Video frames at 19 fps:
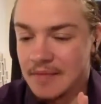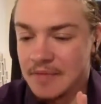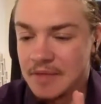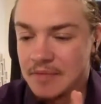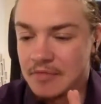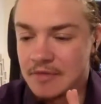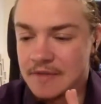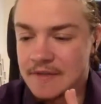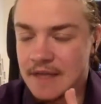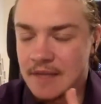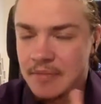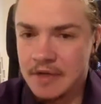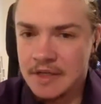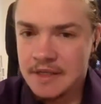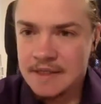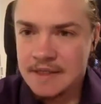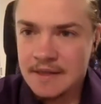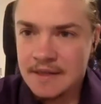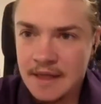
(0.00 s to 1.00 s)
will say,
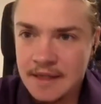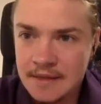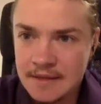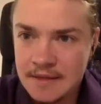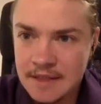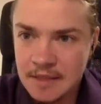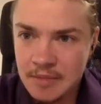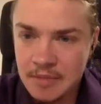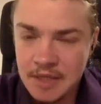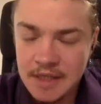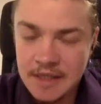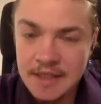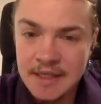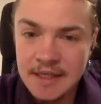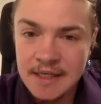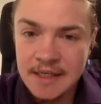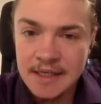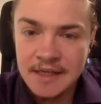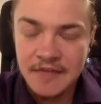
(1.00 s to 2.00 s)
but isn't that
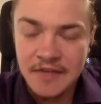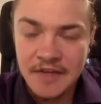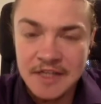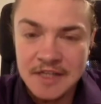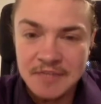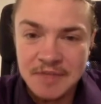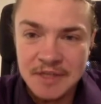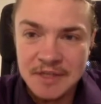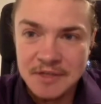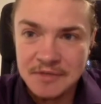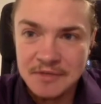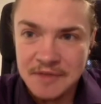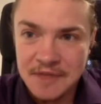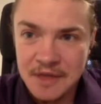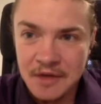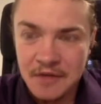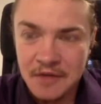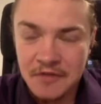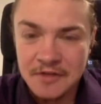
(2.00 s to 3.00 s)
demeaning if I speak to
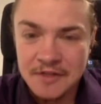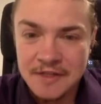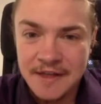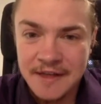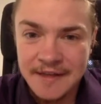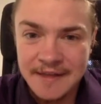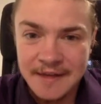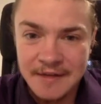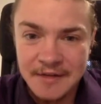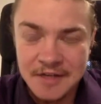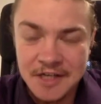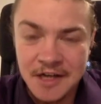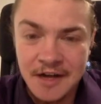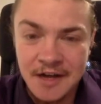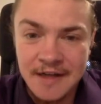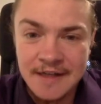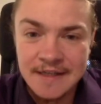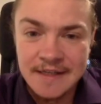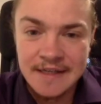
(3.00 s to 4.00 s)
the others like they're a
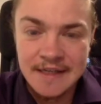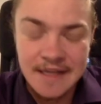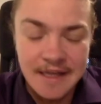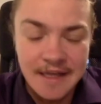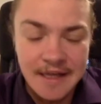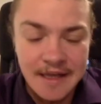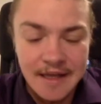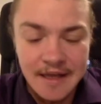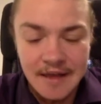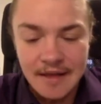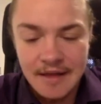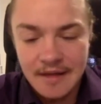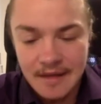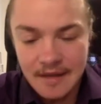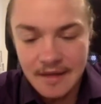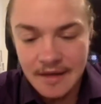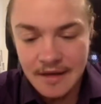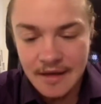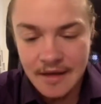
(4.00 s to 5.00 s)
child?
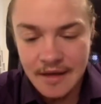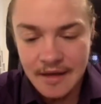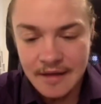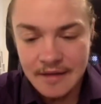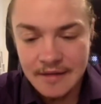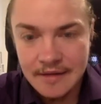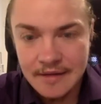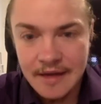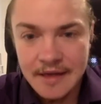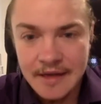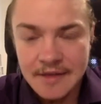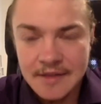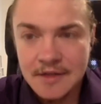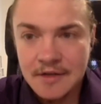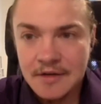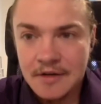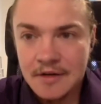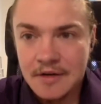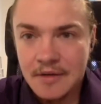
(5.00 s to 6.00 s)
And I
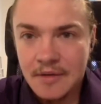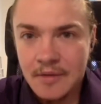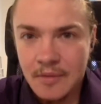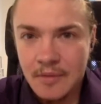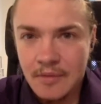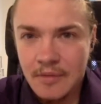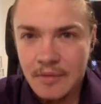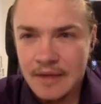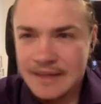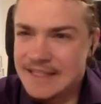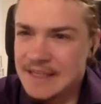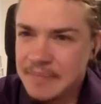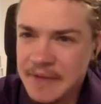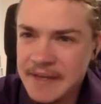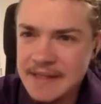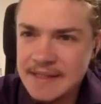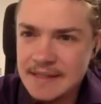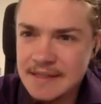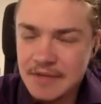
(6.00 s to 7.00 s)
answer, it
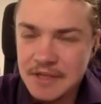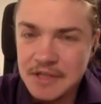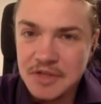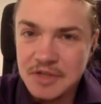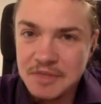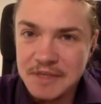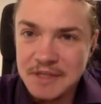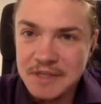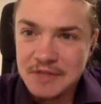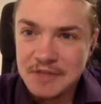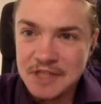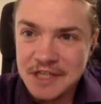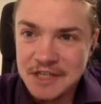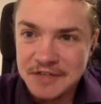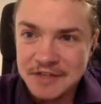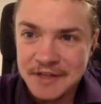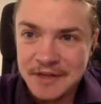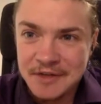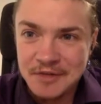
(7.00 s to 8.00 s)
depends. When you speak to
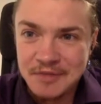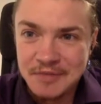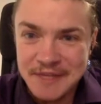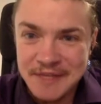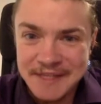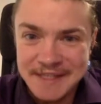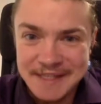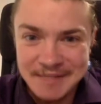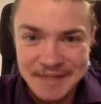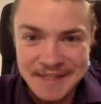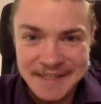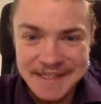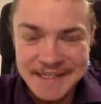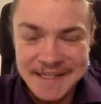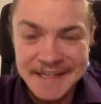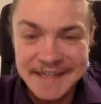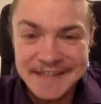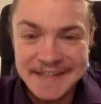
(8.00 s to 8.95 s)
children, are you being demeaning?